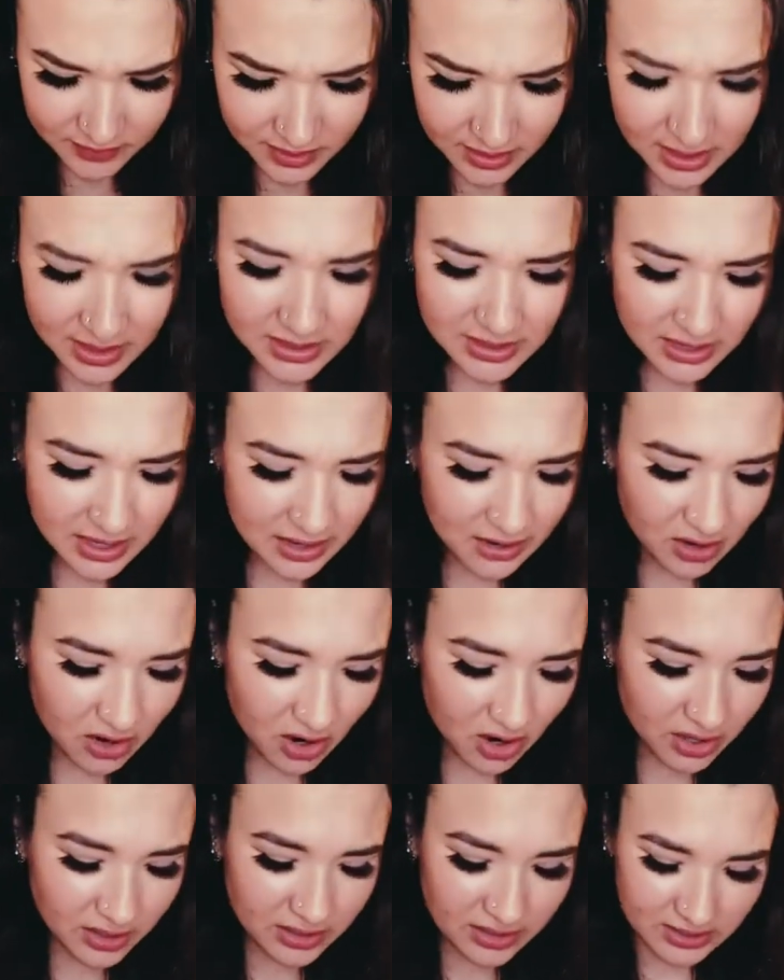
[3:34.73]
it's kind of
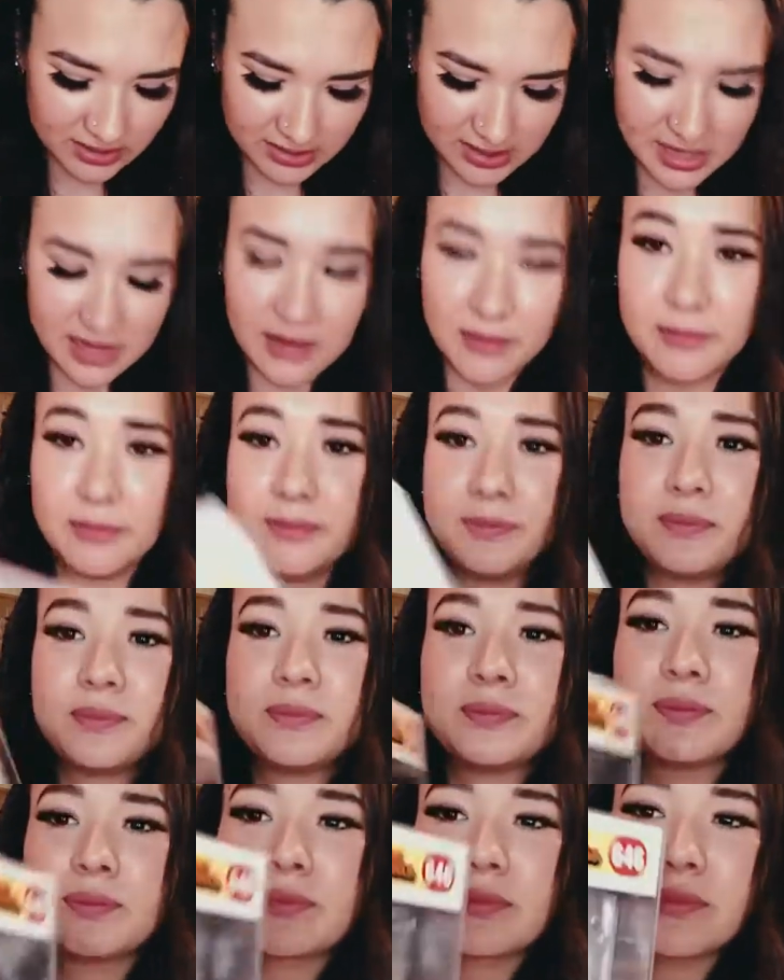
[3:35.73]
hard to see
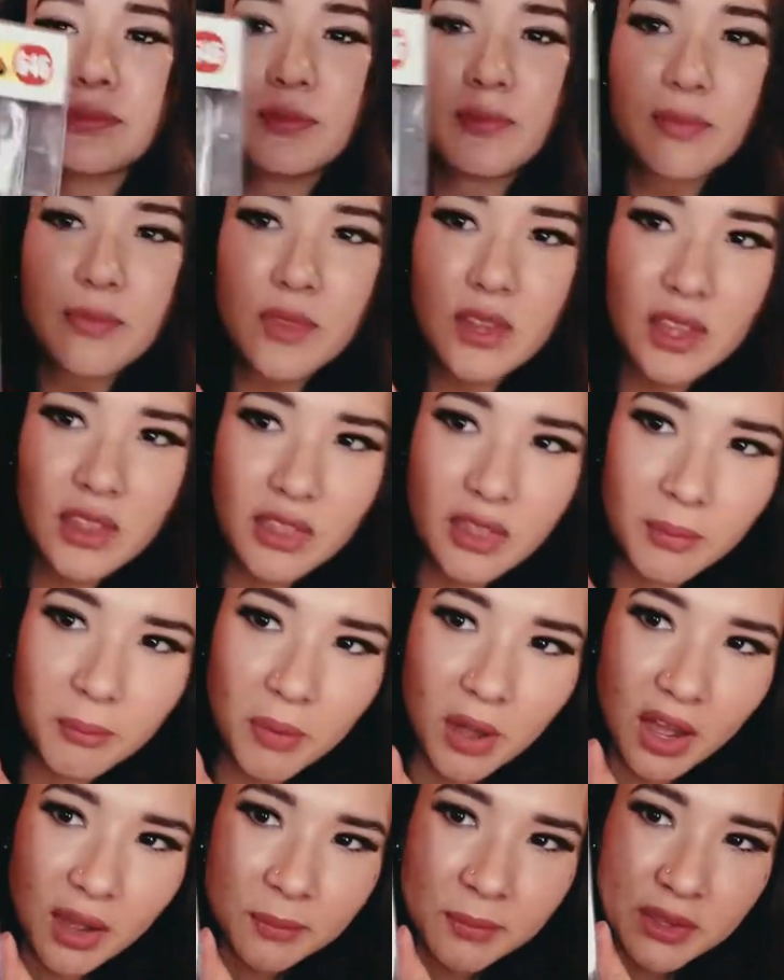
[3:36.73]
the
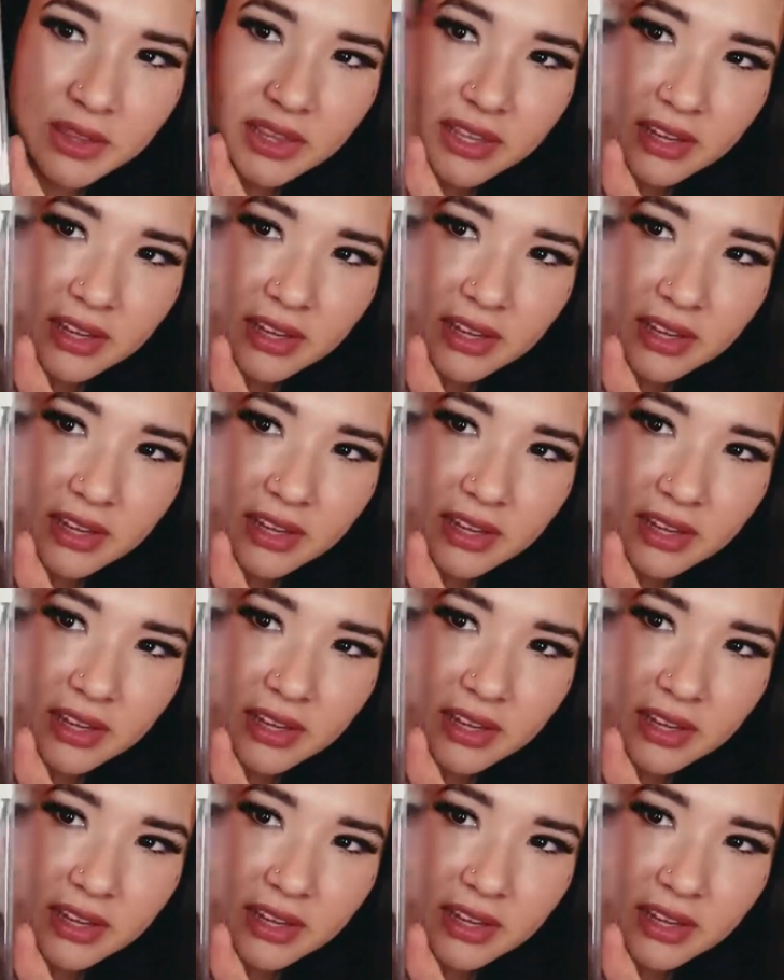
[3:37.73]
pop in